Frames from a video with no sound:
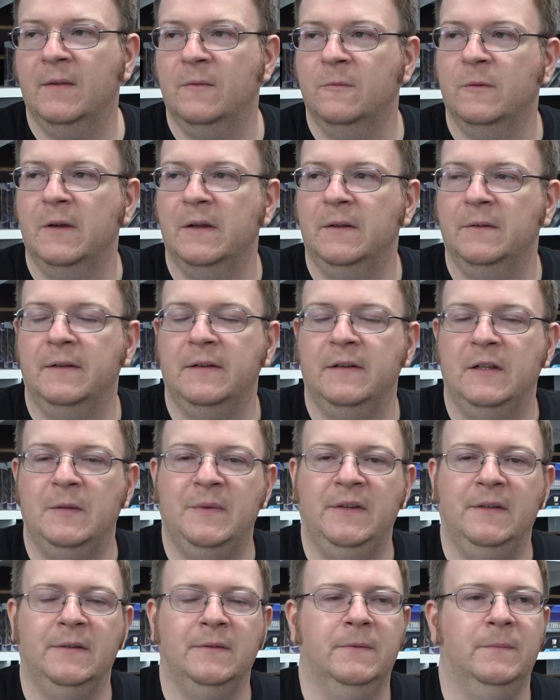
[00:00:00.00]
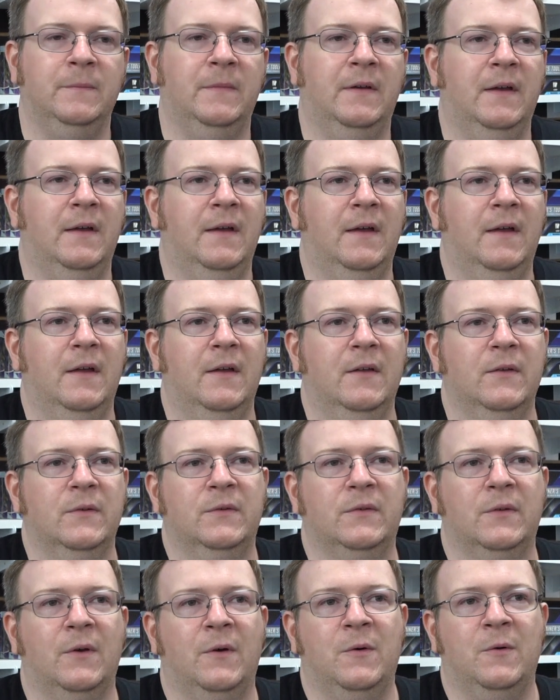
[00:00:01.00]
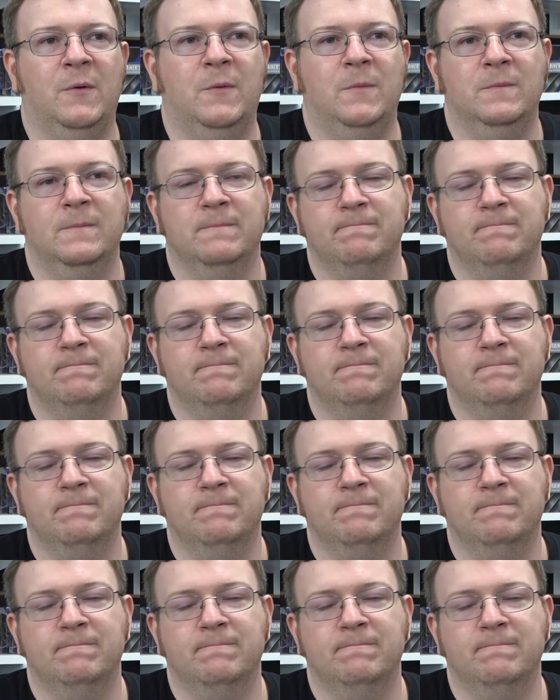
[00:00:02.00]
regular ETBs. So,